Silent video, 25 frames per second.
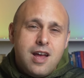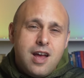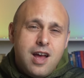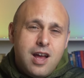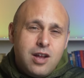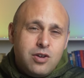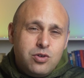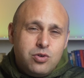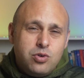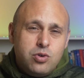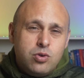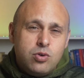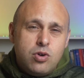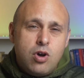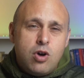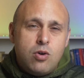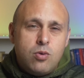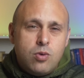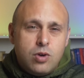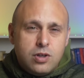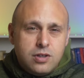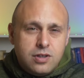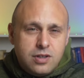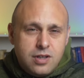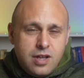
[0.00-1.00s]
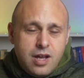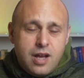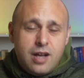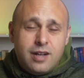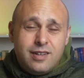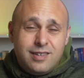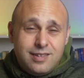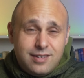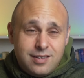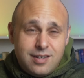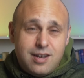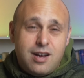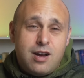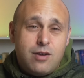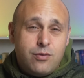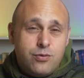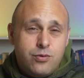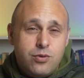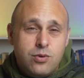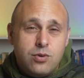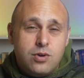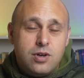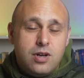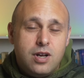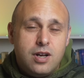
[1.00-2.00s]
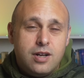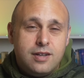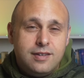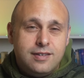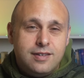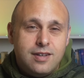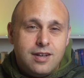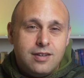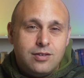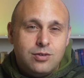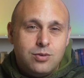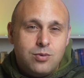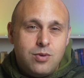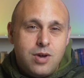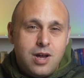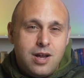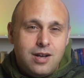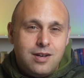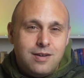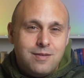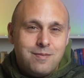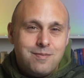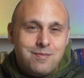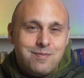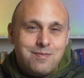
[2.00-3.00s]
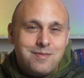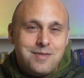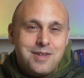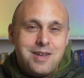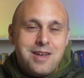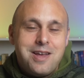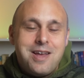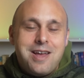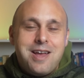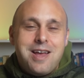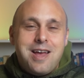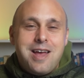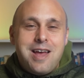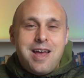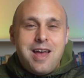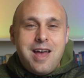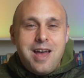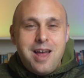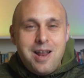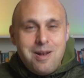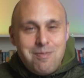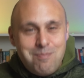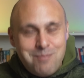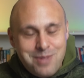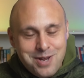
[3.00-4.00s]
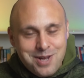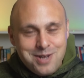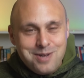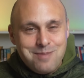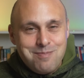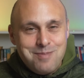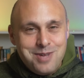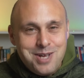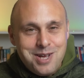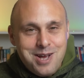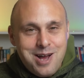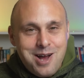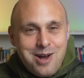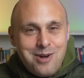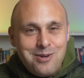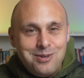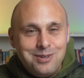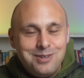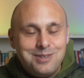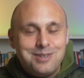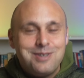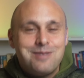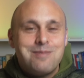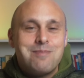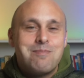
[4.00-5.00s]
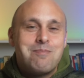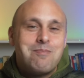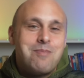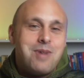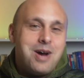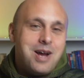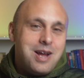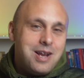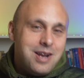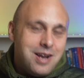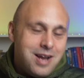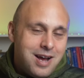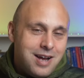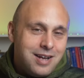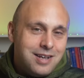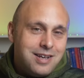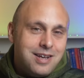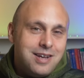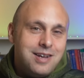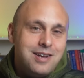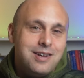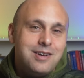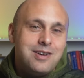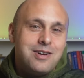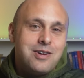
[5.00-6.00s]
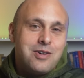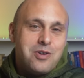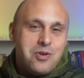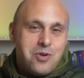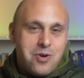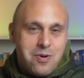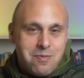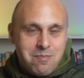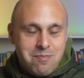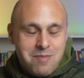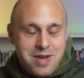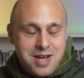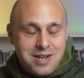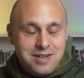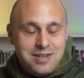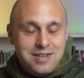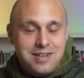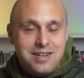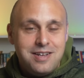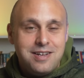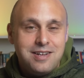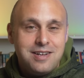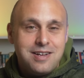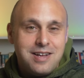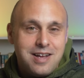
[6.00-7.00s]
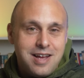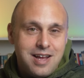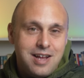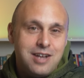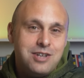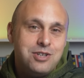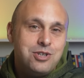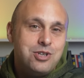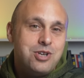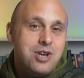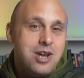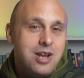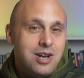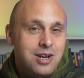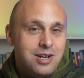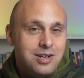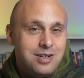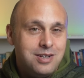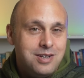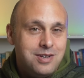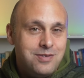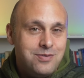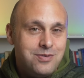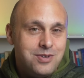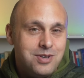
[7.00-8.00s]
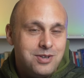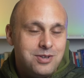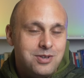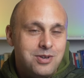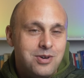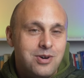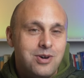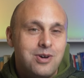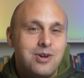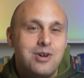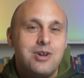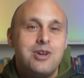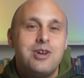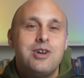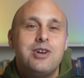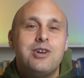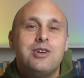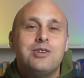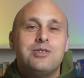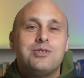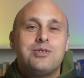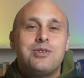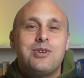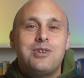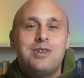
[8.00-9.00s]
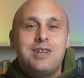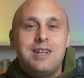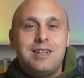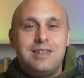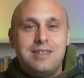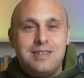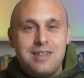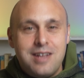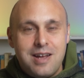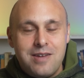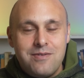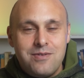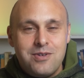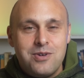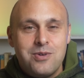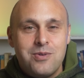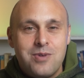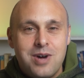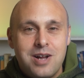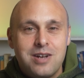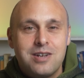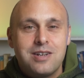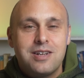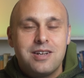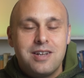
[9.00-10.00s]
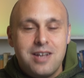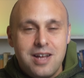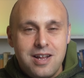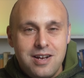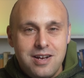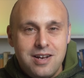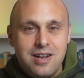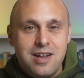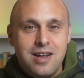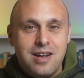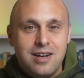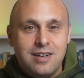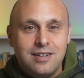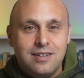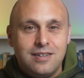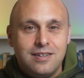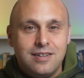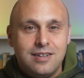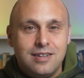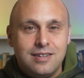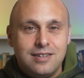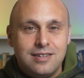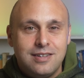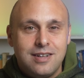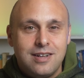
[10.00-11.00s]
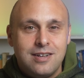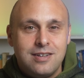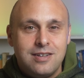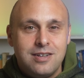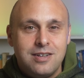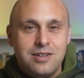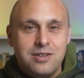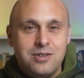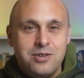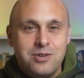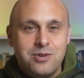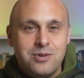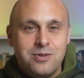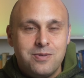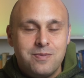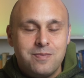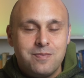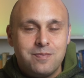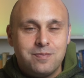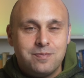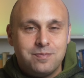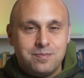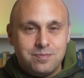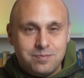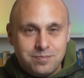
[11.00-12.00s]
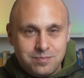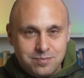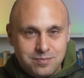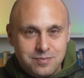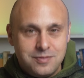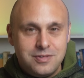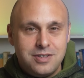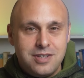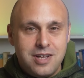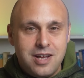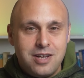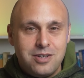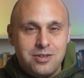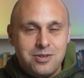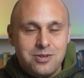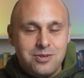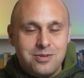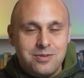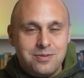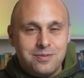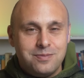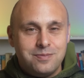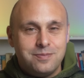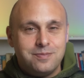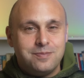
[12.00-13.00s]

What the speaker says: And you know what takes a few clicks as well? Helping me out by liking, commenting, and sharing the video so that everyone can learn something new. Thank you.